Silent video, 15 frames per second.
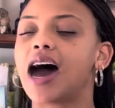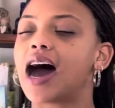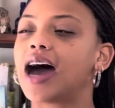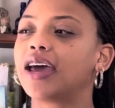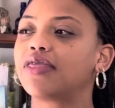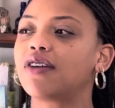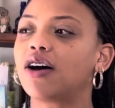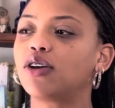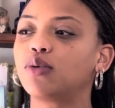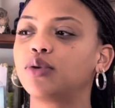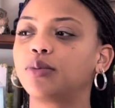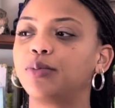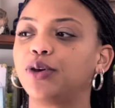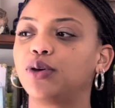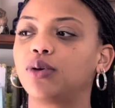I thought it
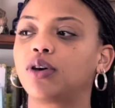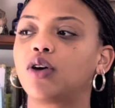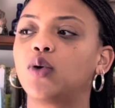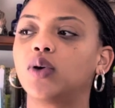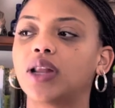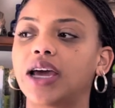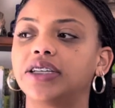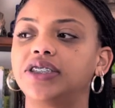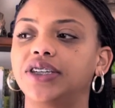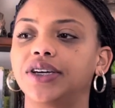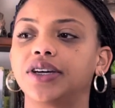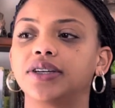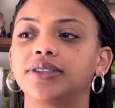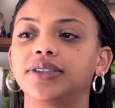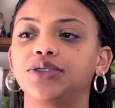would be a cool
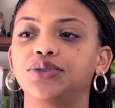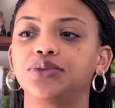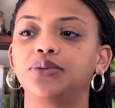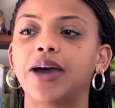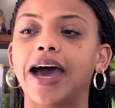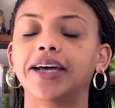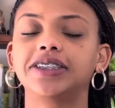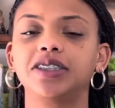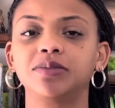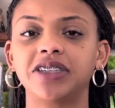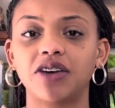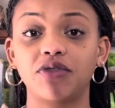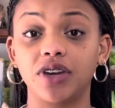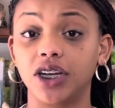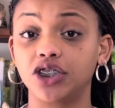idea to add some
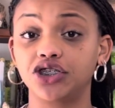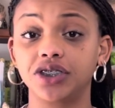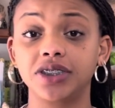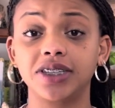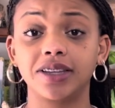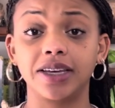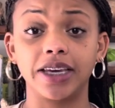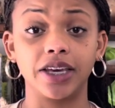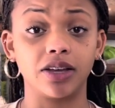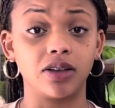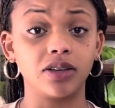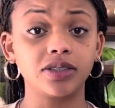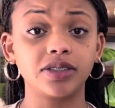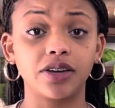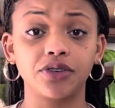definition to the
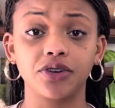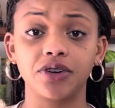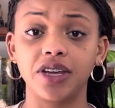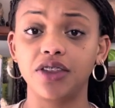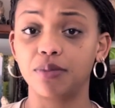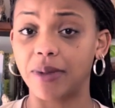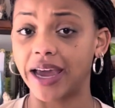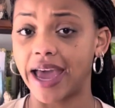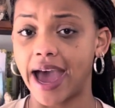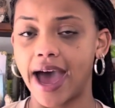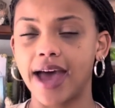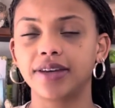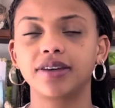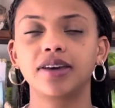gills underneath my hat.